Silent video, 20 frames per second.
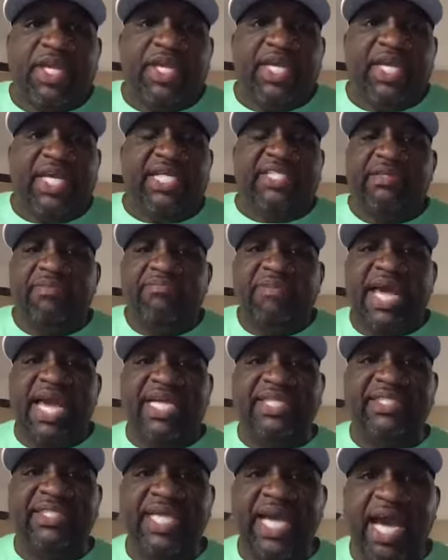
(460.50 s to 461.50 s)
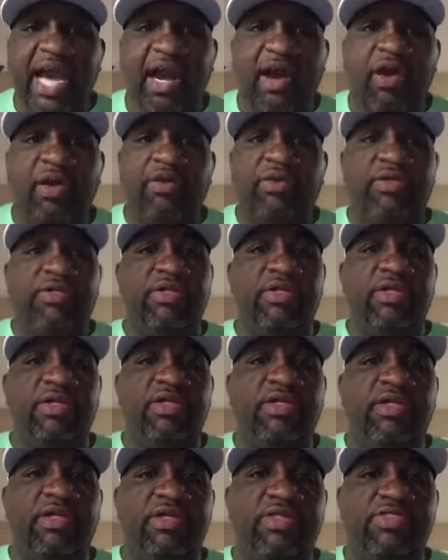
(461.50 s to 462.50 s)
it's amazing how
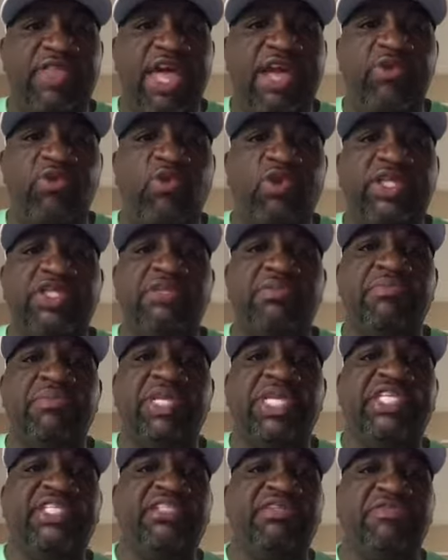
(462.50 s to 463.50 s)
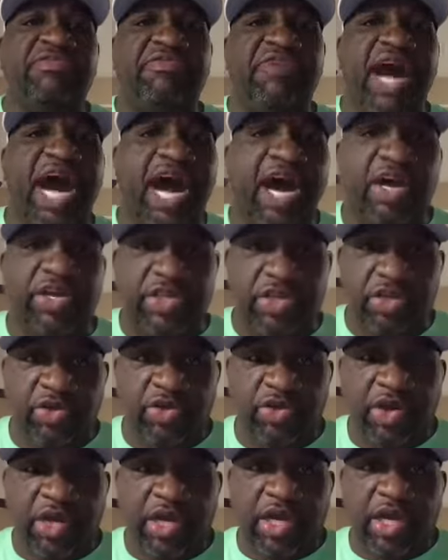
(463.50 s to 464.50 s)
they want to diminish the
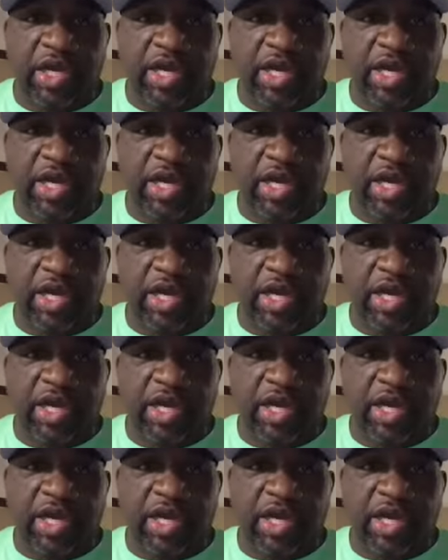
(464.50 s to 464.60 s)
value